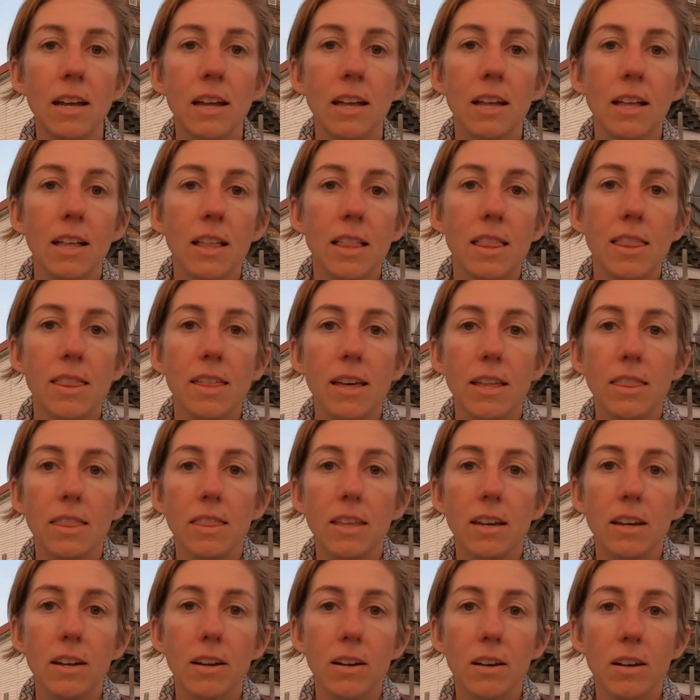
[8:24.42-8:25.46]
that
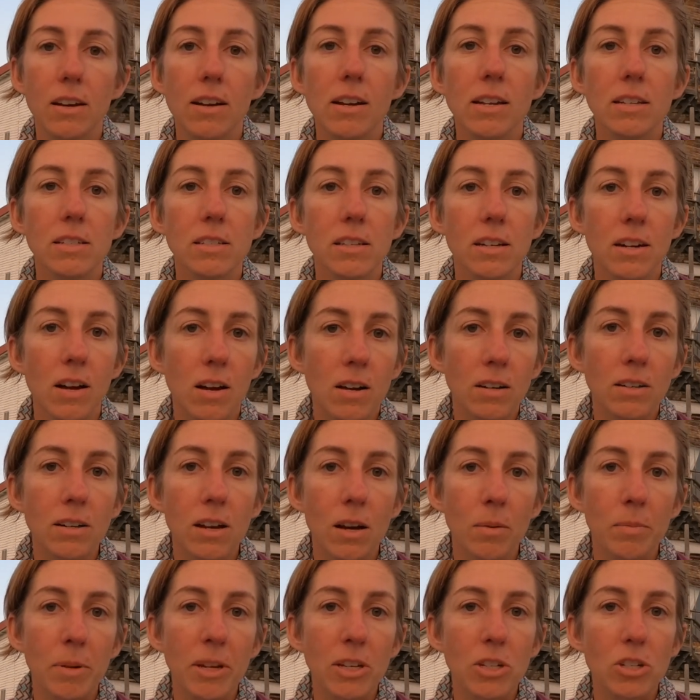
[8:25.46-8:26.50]
there is an
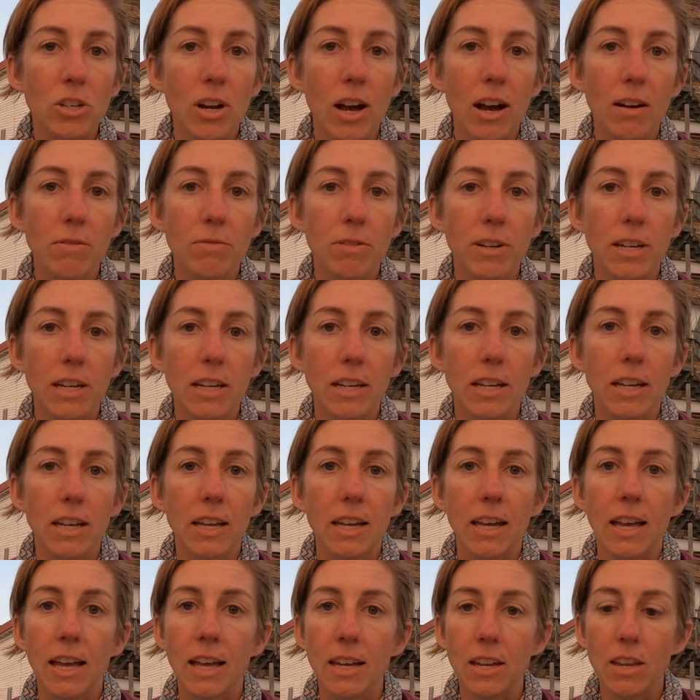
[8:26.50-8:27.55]
oncoming traffic,
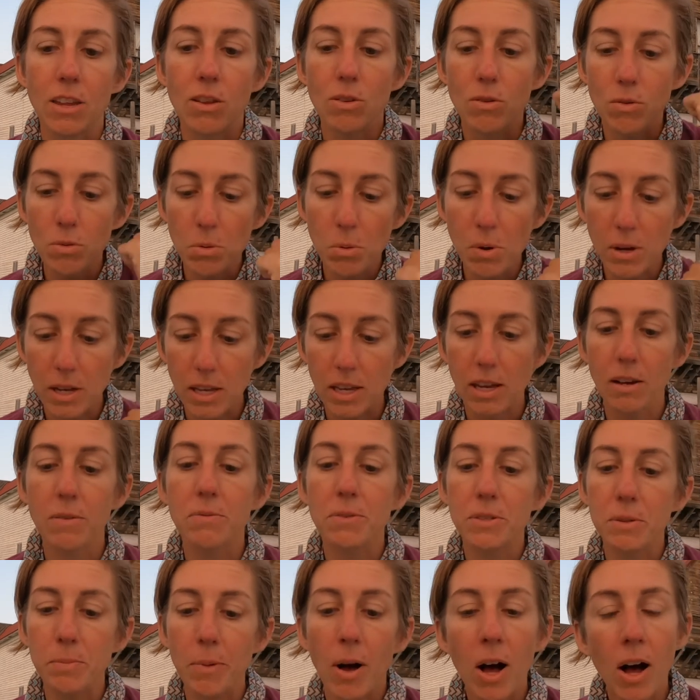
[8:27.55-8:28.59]
and you give
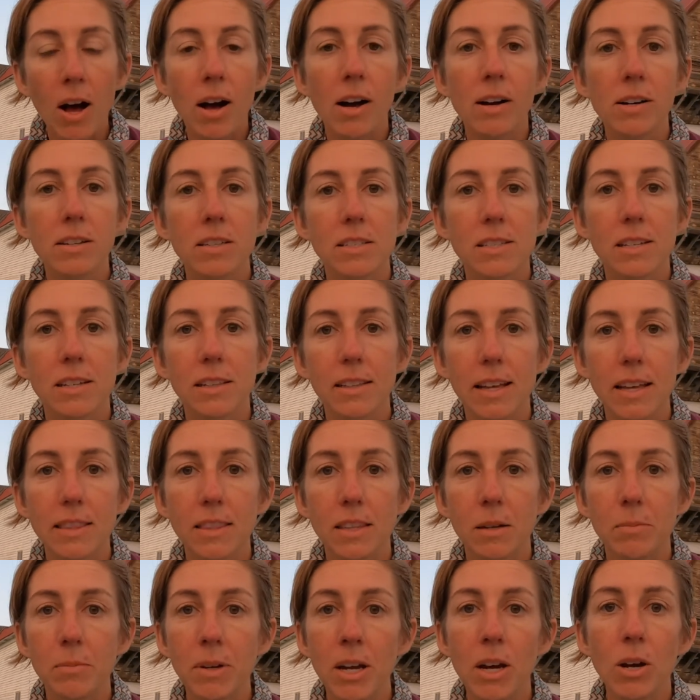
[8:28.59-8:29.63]
some honks to let
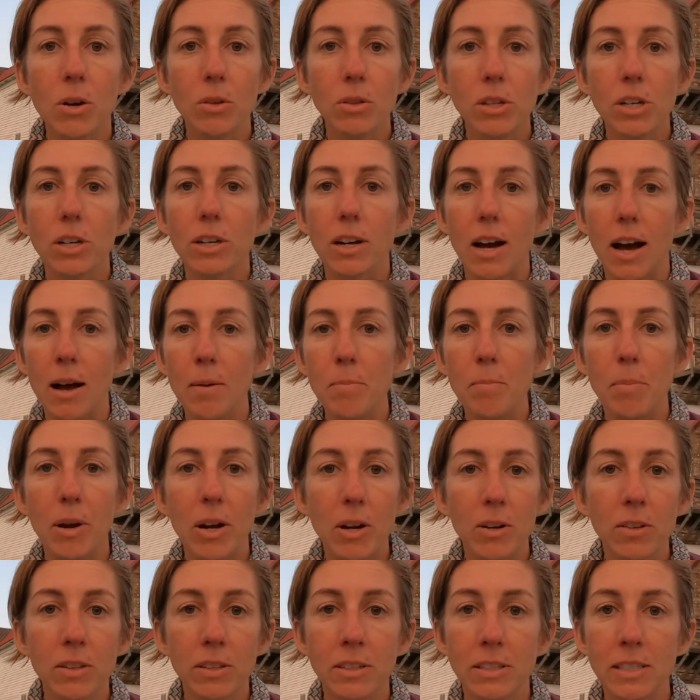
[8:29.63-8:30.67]
them know, look, I'm
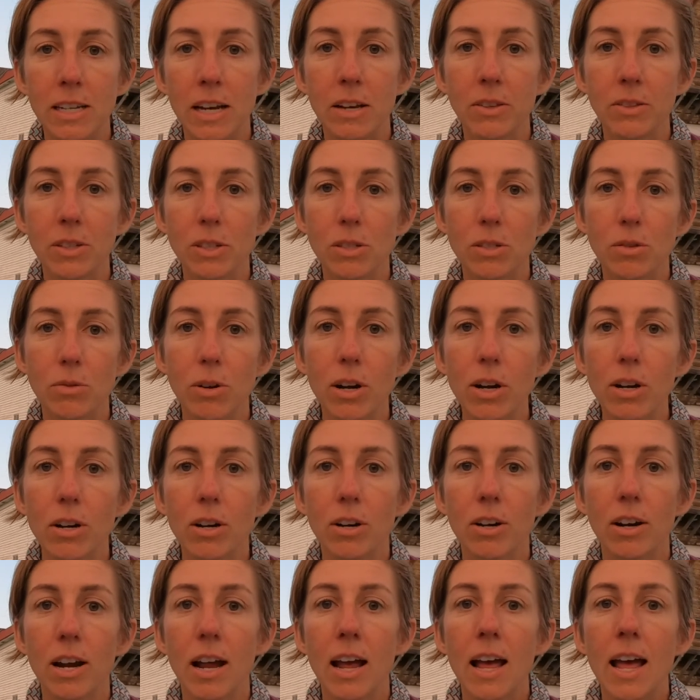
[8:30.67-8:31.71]
barreling down this
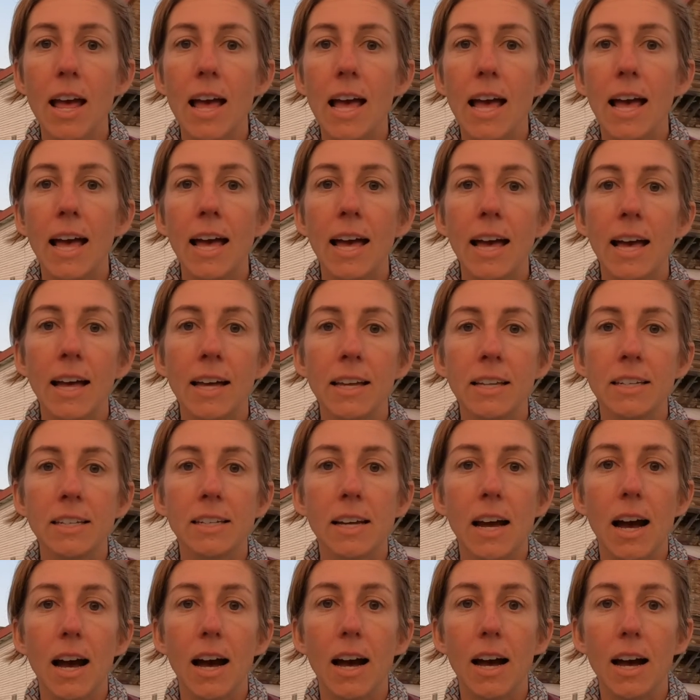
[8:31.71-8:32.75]
road and
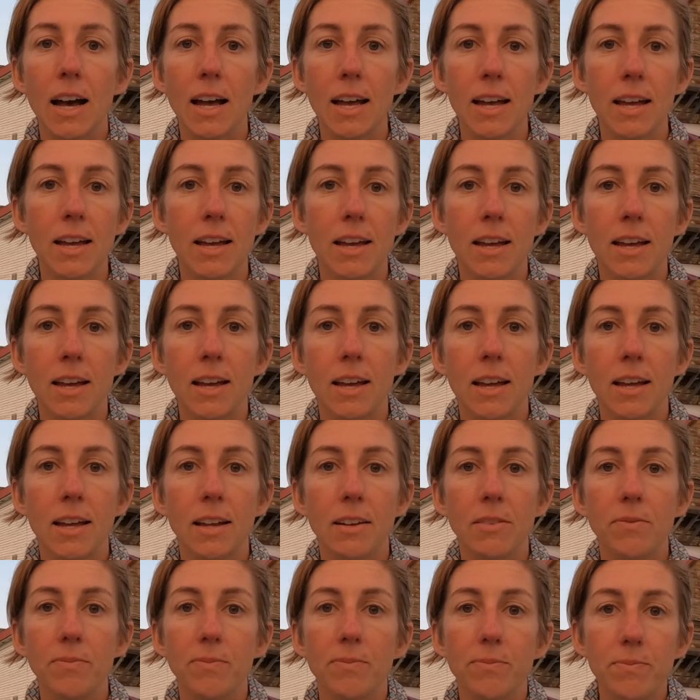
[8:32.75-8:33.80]

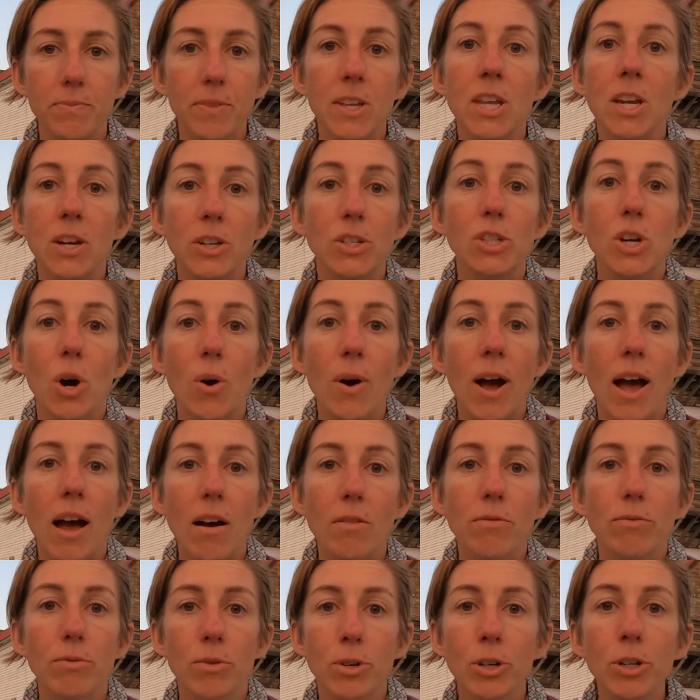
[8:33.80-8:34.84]
you don't
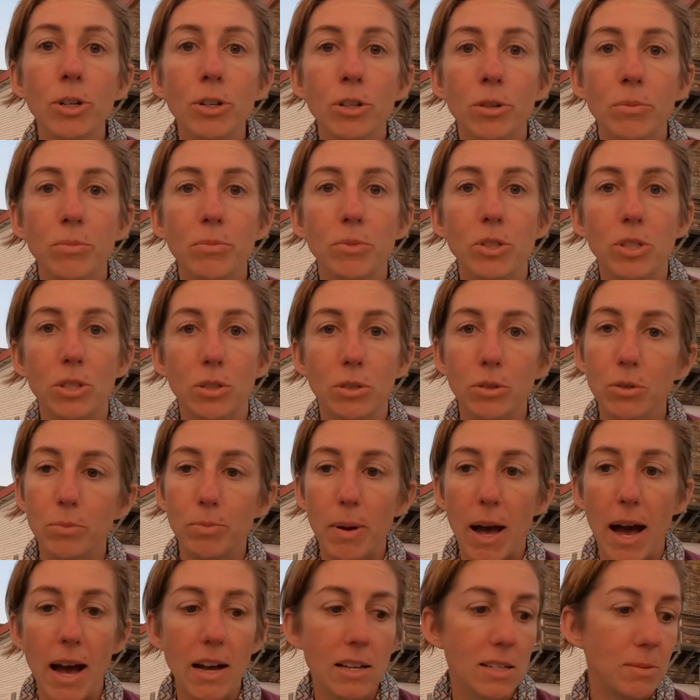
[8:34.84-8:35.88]
have room to
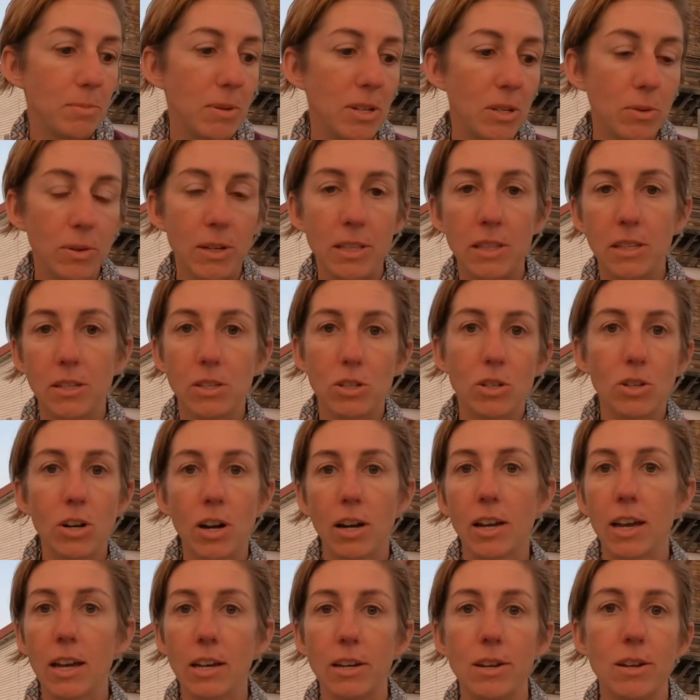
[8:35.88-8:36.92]
pass between this truck
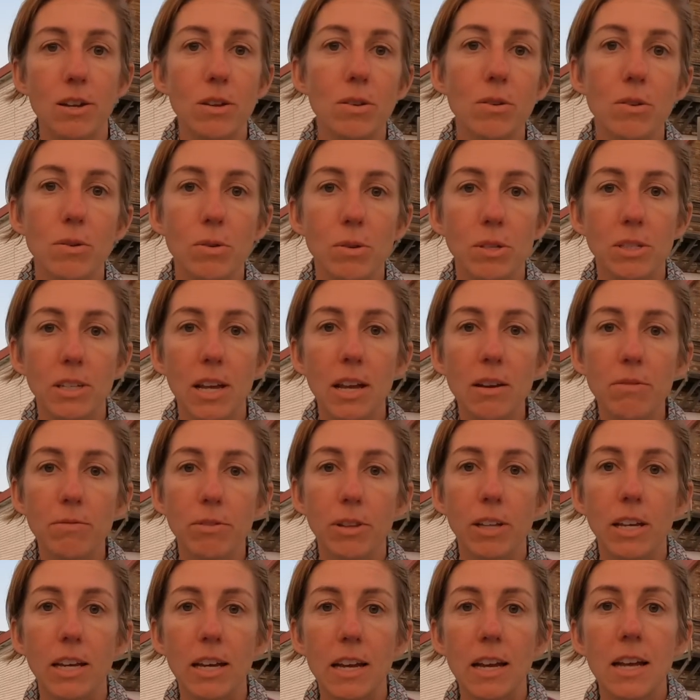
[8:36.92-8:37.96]
and you
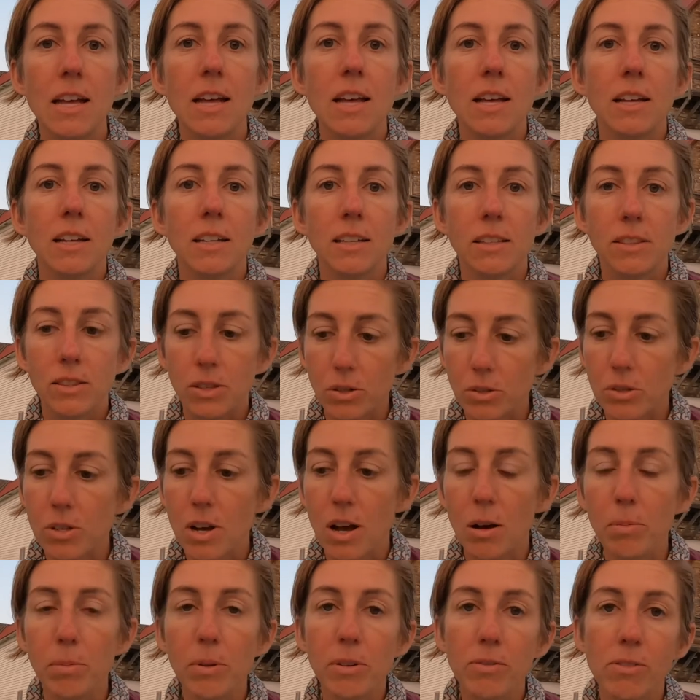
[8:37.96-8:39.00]
safely. Those
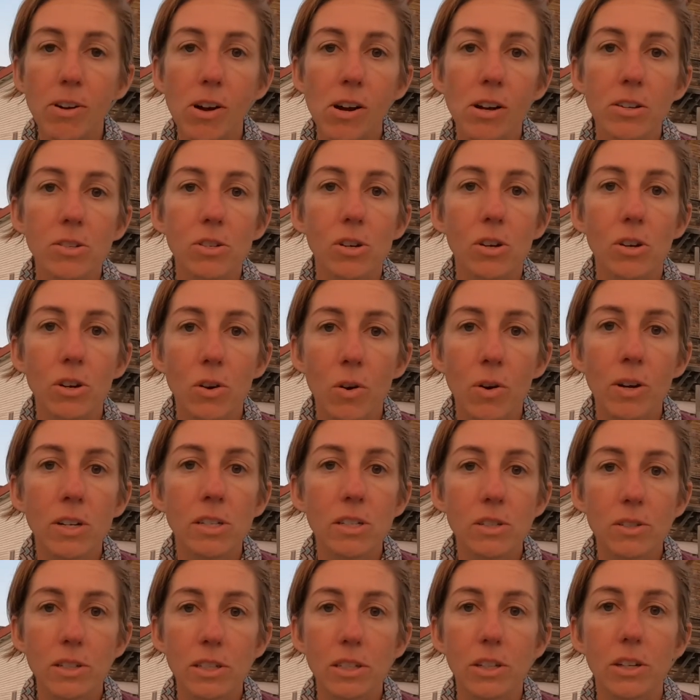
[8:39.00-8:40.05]
couple of honks are going
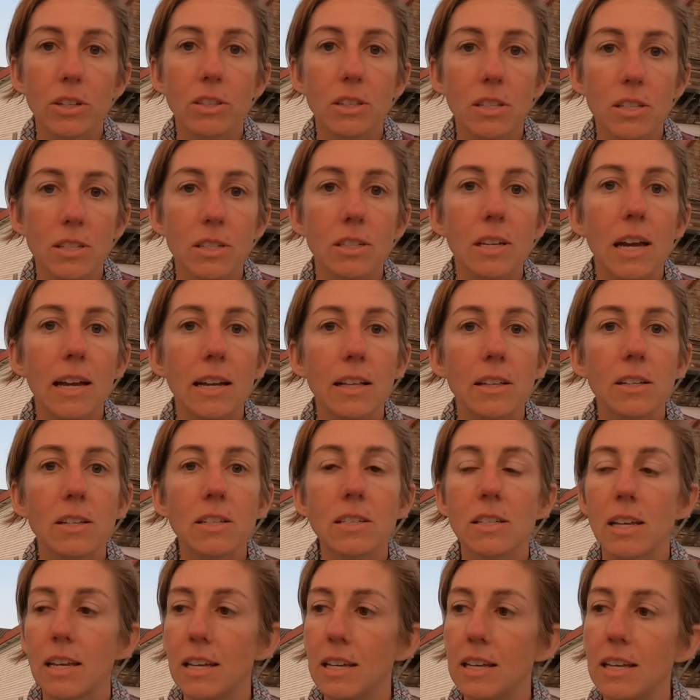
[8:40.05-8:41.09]
to alert this cyclist,
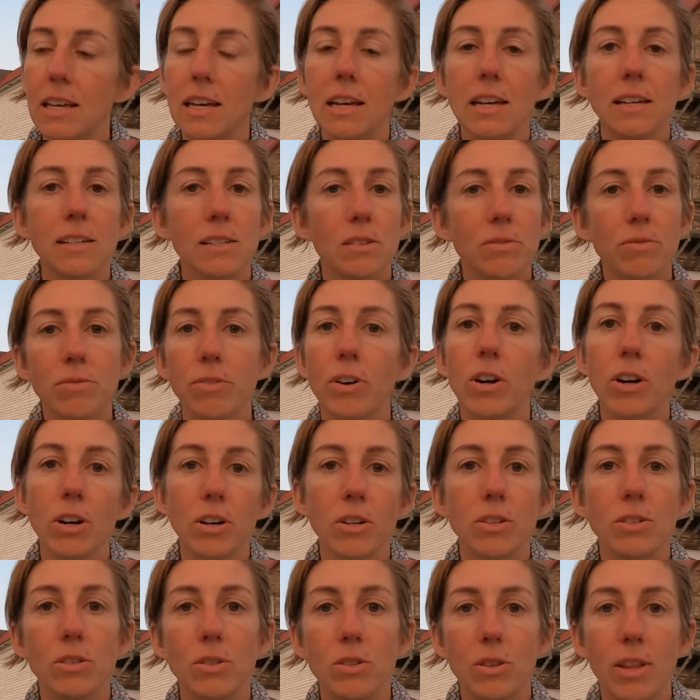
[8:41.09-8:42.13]
like, get as far
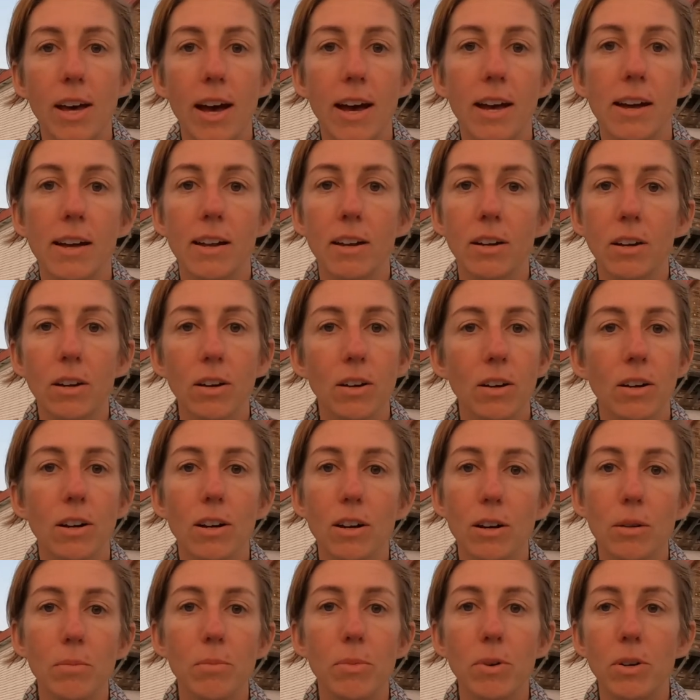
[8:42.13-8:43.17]
to that
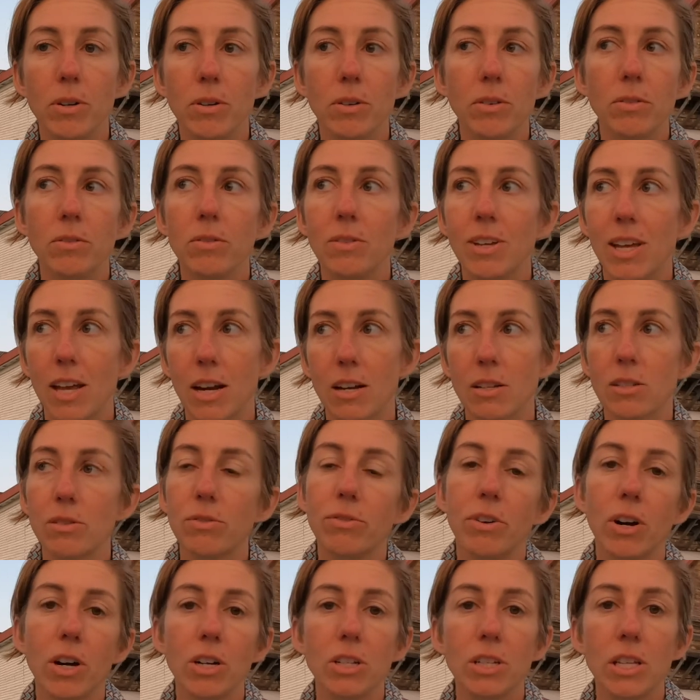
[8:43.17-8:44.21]
curb or get as
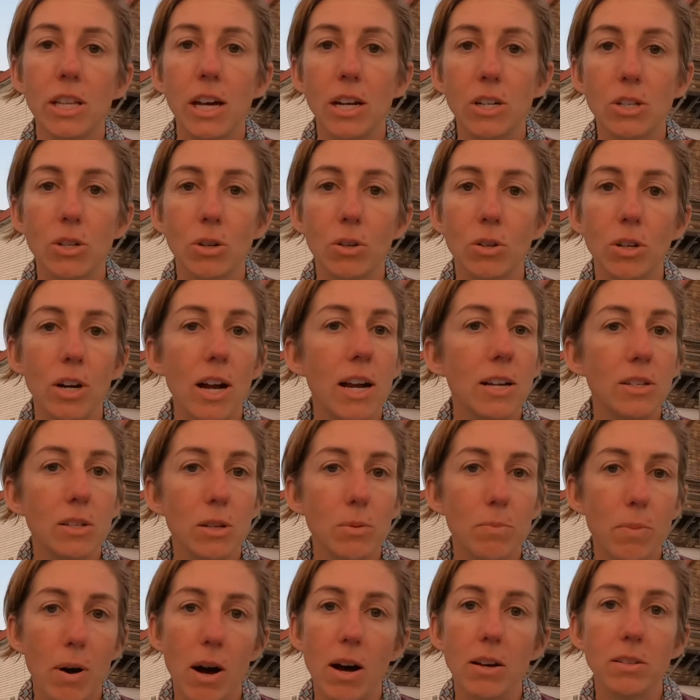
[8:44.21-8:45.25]
far to that shoulder as you
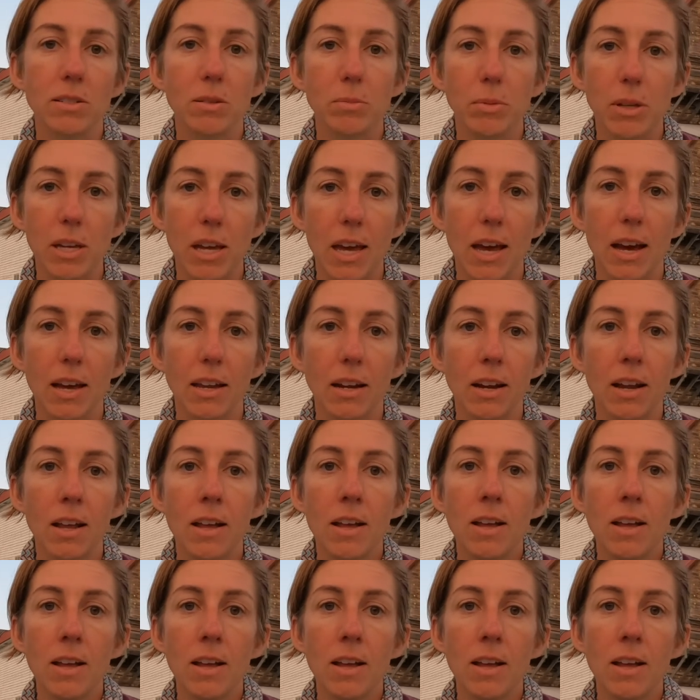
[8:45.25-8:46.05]
possibly can.